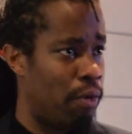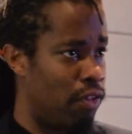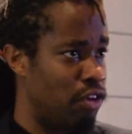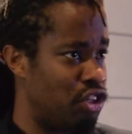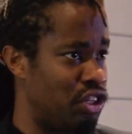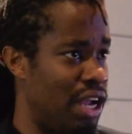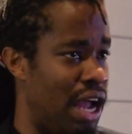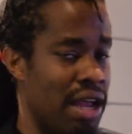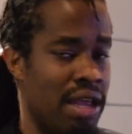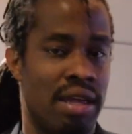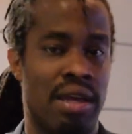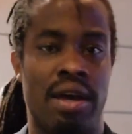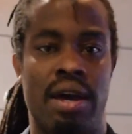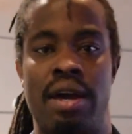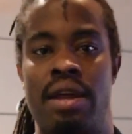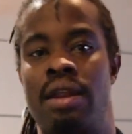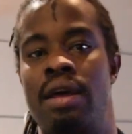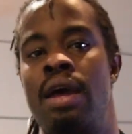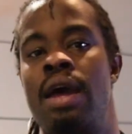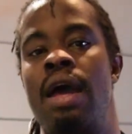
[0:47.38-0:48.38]
on the
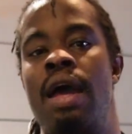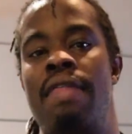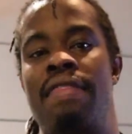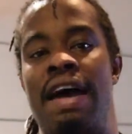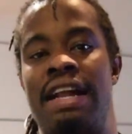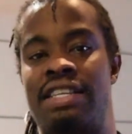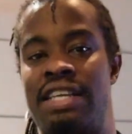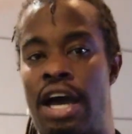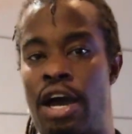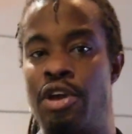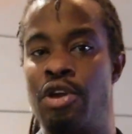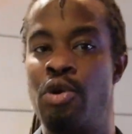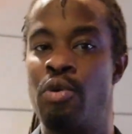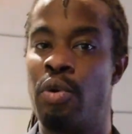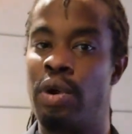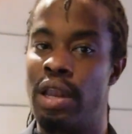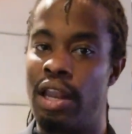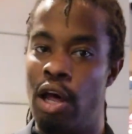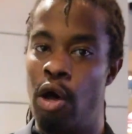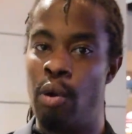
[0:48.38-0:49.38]
shotgun, that's how
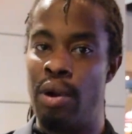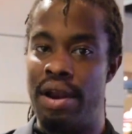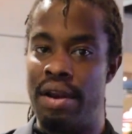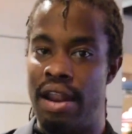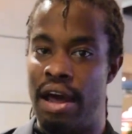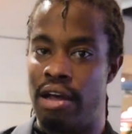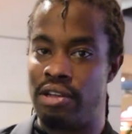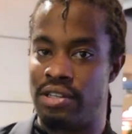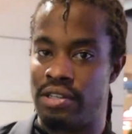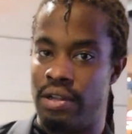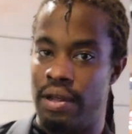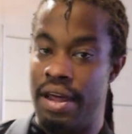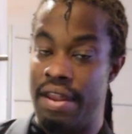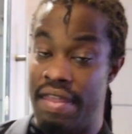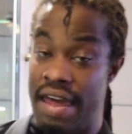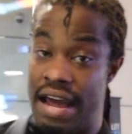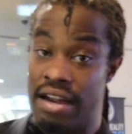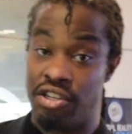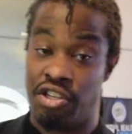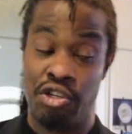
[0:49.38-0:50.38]
you reload, and also
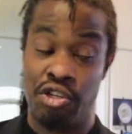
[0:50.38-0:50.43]
in that